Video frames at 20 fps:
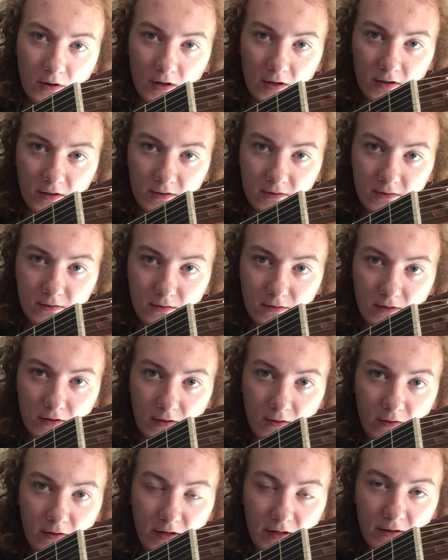are a
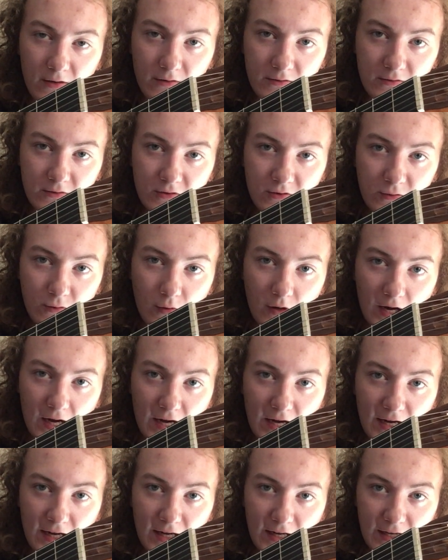little too
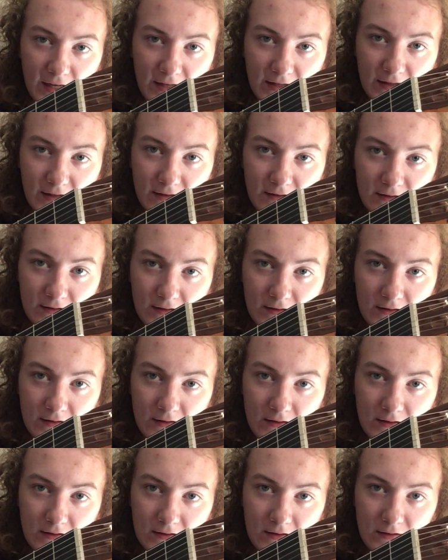high
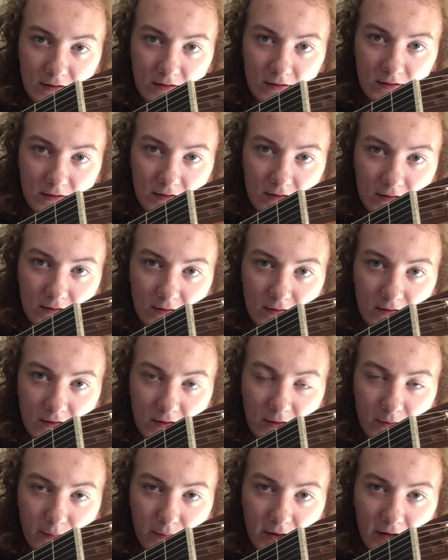
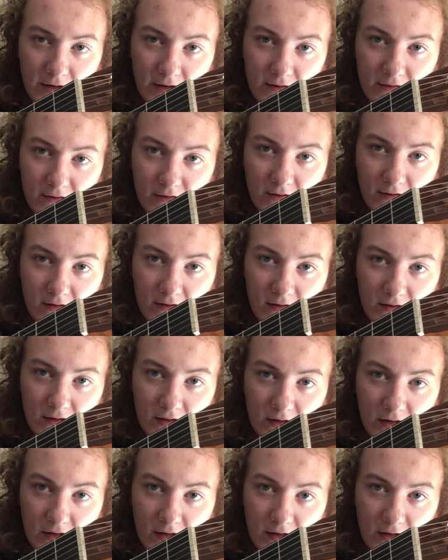compared to
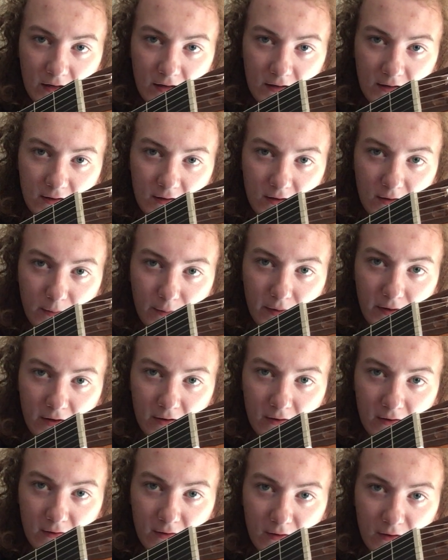the
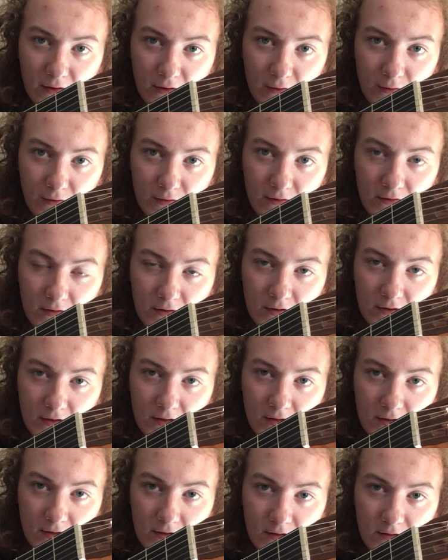note.
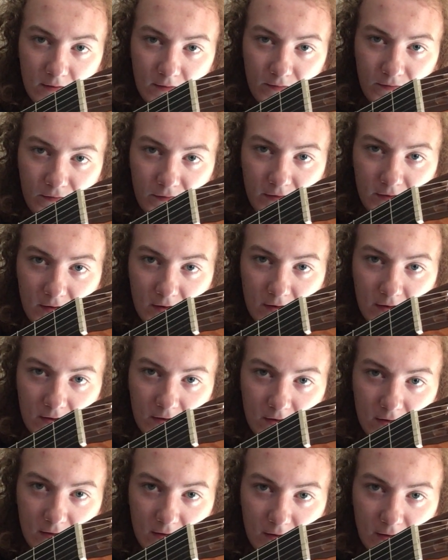
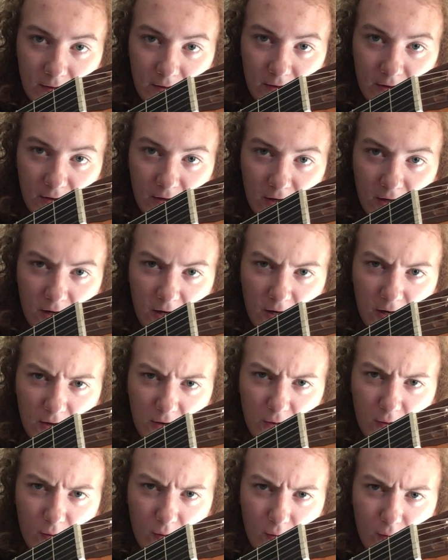Now, you're not
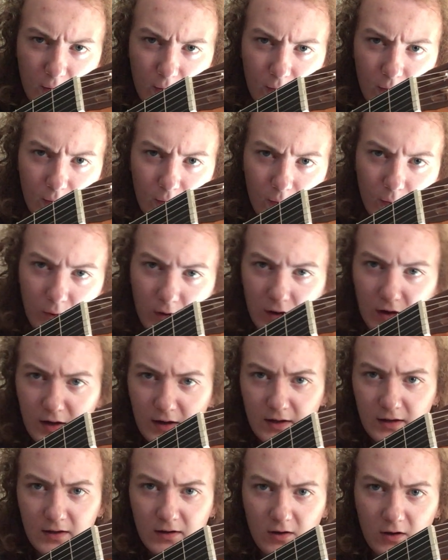
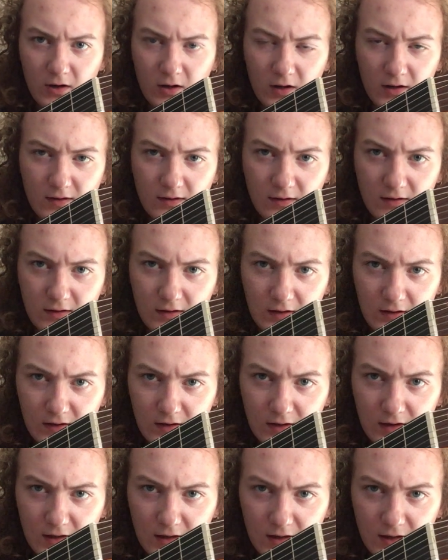quite on the